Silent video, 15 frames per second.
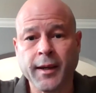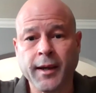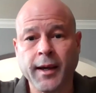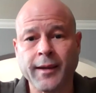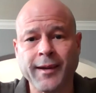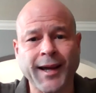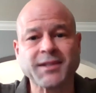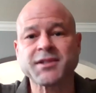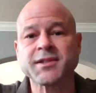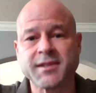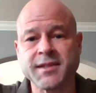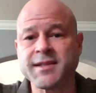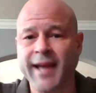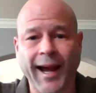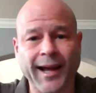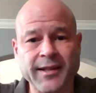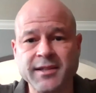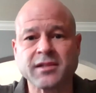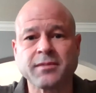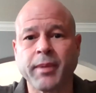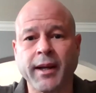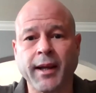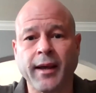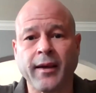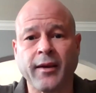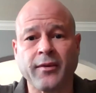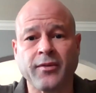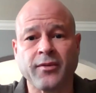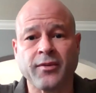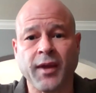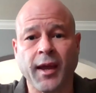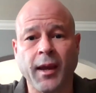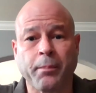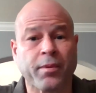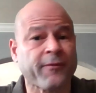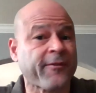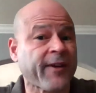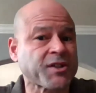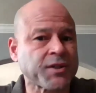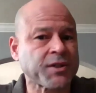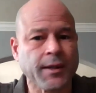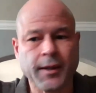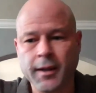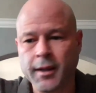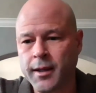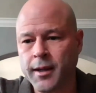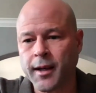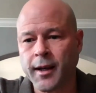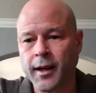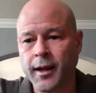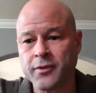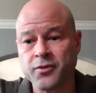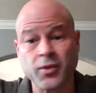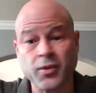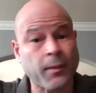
uh, not just in Dallas, but as a profession. Uh, so